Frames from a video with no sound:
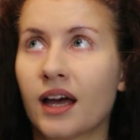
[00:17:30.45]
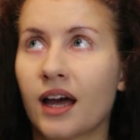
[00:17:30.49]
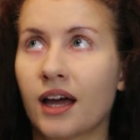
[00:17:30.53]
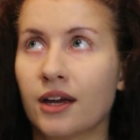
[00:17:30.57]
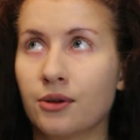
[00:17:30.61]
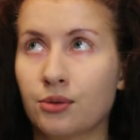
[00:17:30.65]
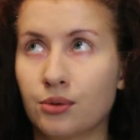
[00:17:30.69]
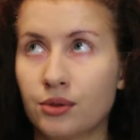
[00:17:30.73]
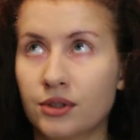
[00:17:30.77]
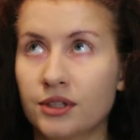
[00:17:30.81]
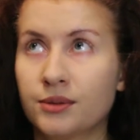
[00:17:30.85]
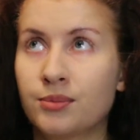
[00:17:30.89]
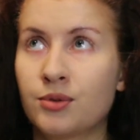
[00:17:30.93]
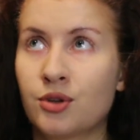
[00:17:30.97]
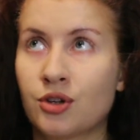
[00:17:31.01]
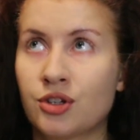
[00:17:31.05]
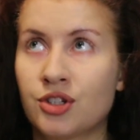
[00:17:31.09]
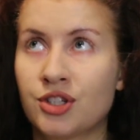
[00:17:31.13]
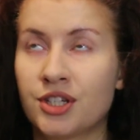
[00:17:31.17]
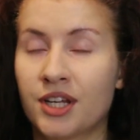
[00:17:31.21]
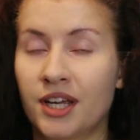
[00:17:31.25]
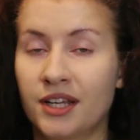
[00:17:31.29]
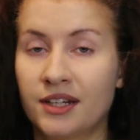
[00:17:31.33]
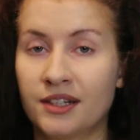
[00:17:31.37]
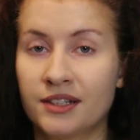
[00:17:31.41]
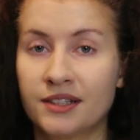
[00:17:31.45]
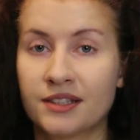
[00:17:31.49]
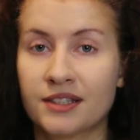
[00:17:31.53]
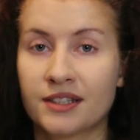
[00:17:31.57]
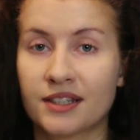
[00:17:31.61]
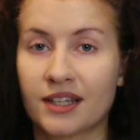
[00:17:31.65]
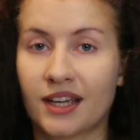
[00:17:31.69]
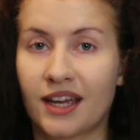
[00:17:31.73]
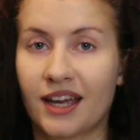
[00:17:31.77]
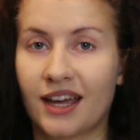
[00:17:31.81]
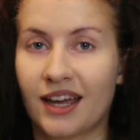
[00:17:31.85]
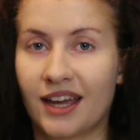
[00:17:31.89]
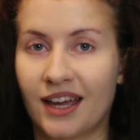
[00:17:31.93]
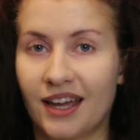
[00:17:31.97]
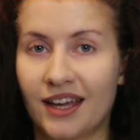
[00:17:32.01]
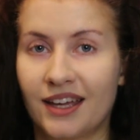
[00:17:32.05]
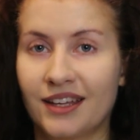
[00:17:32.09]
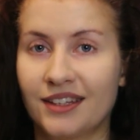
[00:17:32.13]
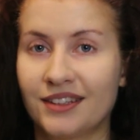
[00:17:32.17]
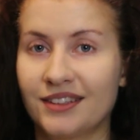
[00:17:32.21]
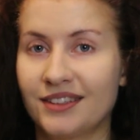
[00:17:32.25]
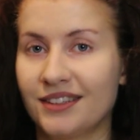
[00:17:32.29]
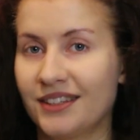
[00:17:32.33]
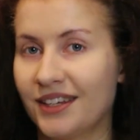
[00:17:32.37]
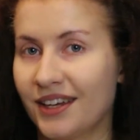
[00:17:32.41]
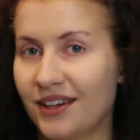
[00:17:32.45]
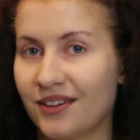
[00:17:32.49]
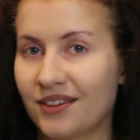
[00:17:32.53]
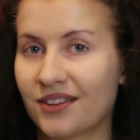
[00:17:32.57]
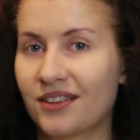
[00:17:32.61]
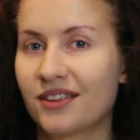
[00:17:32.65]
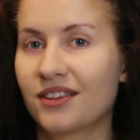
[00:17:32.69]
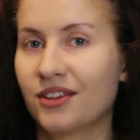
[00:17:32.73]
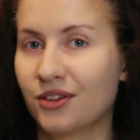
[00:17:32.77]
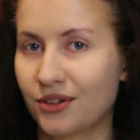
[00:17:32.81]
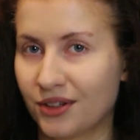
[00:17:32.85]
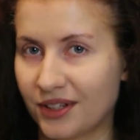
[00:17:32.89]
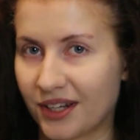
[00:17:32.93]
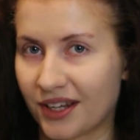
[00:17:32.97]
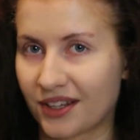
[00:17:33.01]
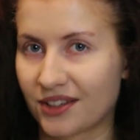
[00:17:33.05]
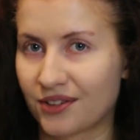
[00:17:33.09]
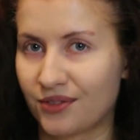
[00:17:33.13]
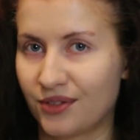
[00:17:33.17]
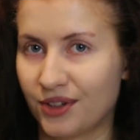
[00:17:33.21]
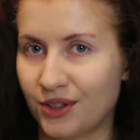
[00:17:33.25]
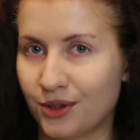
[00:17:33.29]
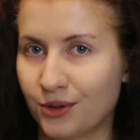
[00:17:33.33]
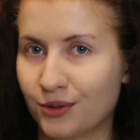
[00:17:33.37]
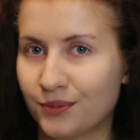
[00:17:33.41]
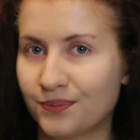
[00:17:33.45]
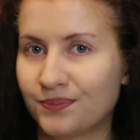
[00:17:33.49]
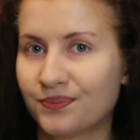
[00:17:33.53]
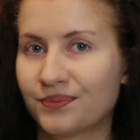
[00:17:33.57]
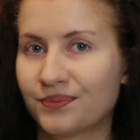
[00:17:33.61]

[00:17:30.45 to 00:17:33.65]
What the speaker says: I really appreciate it. And yeah, see you in the next video.